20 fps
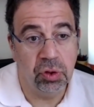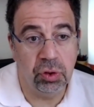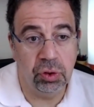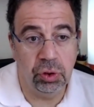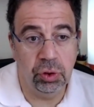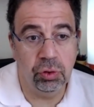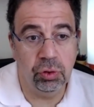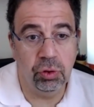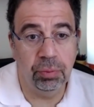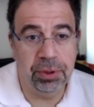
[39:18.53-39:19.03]

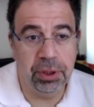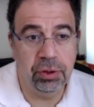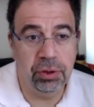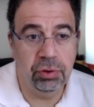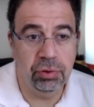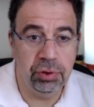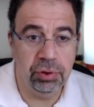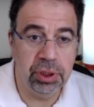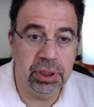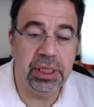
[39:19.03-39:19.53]
The European
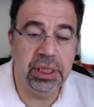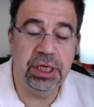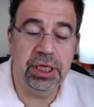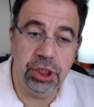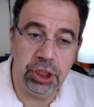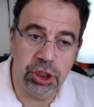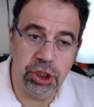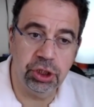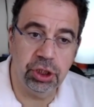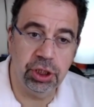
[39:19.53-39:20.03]
Union
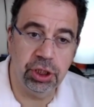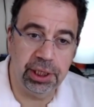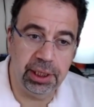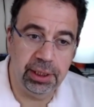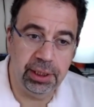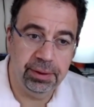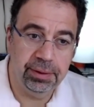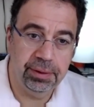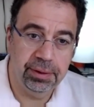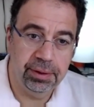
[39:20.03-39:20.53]

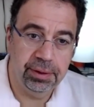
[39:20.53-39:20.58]
initially